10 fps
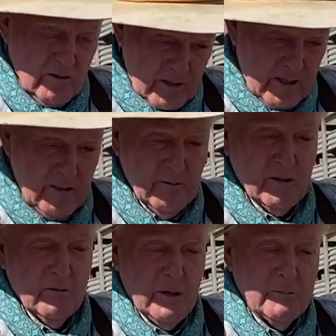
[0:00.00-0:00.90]
Okay, it
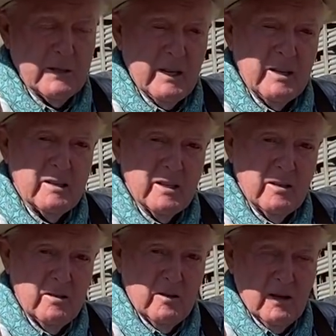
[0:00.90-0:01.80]
was a website. Now,
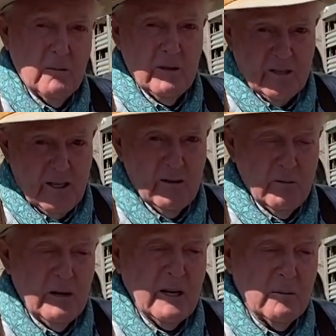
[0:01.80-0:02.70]
you know how much I know
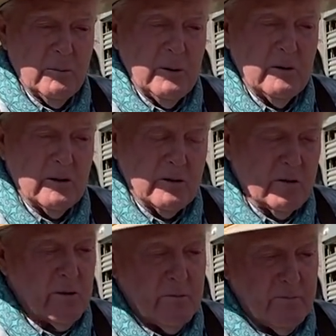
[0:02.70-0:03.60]
about computers,
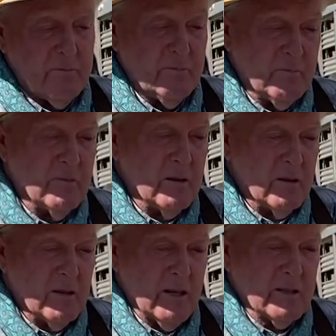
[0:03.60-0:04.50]
so I'm
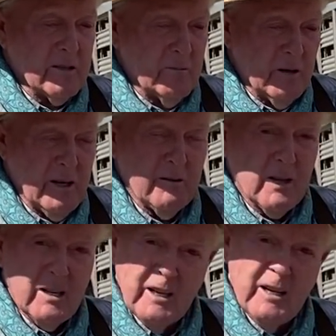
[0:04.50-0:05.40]
guessing we have to
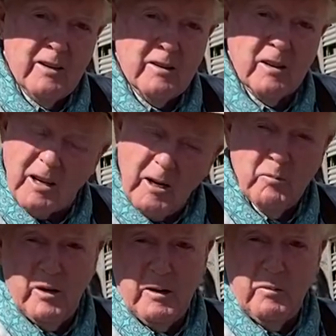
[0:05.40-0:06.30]
clean out the
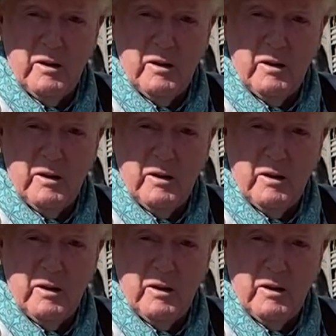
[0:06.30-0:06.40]
cobweb.